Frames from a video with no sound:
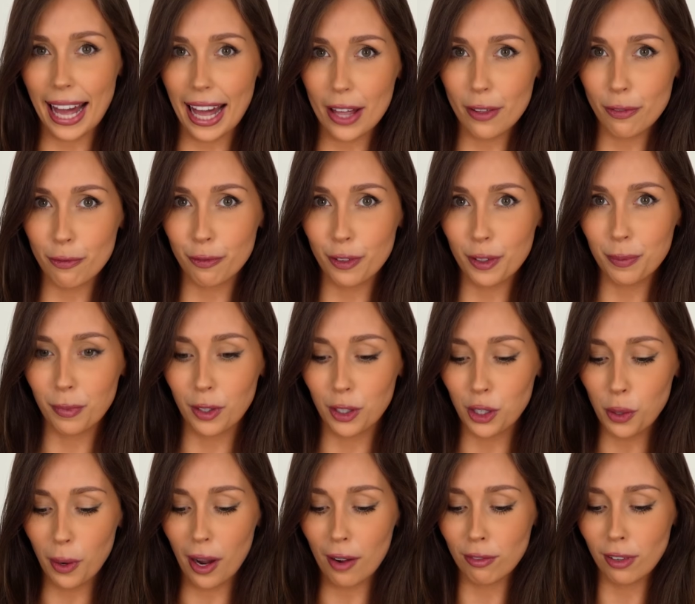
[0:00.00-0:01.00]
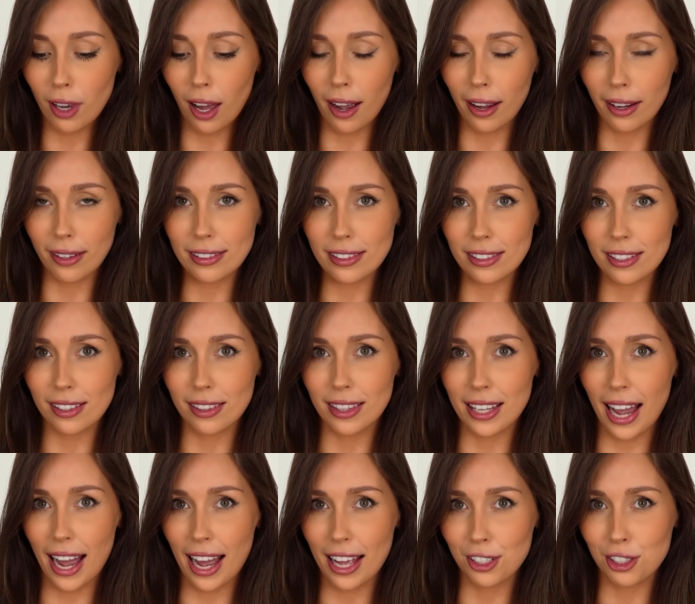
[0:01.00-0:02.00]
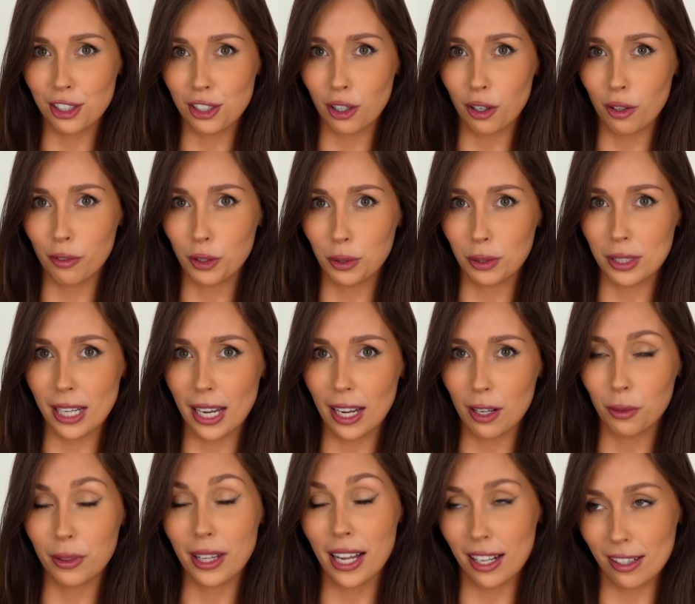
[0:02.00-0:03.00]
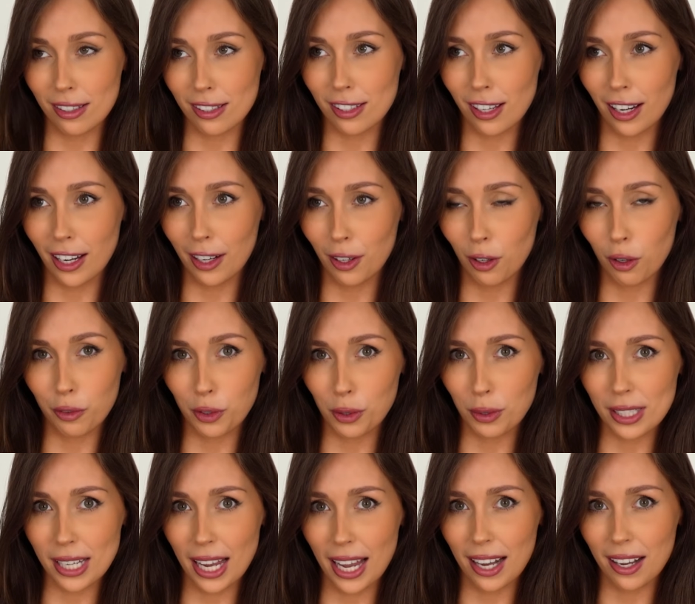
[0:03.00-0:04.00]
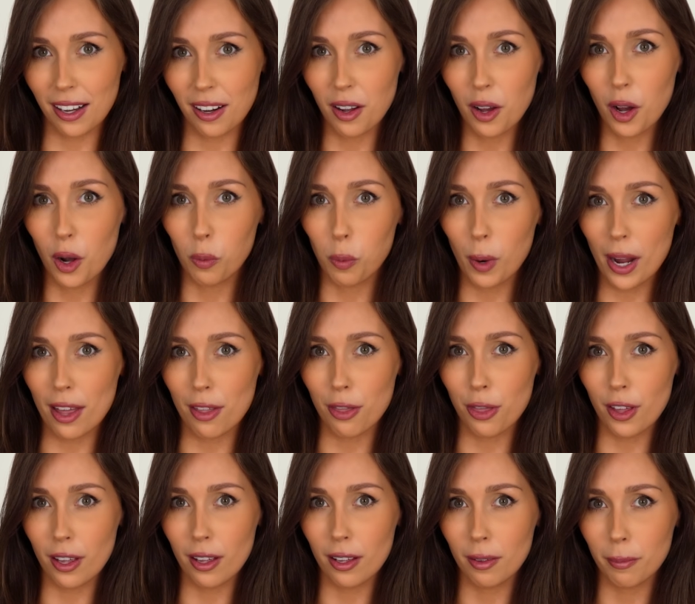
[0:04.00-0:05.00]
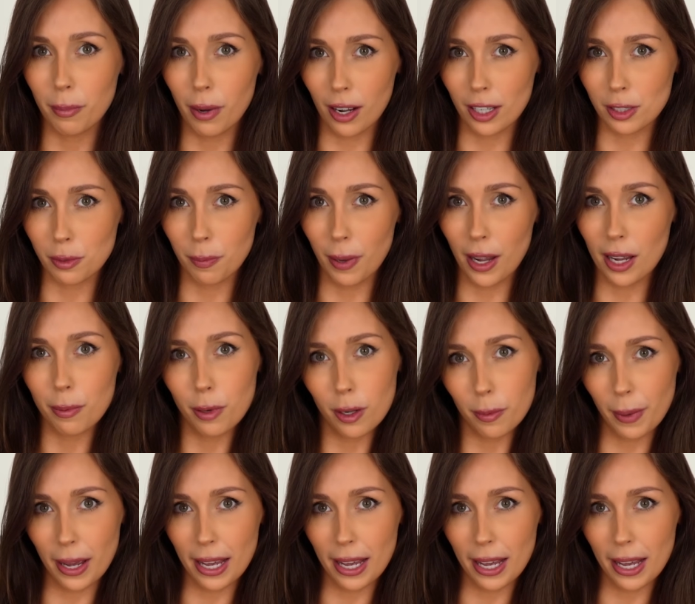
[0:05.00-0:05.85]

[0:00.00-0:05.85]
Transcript: If you have lined the edge of your tin or the inside of your tin with parchment paper,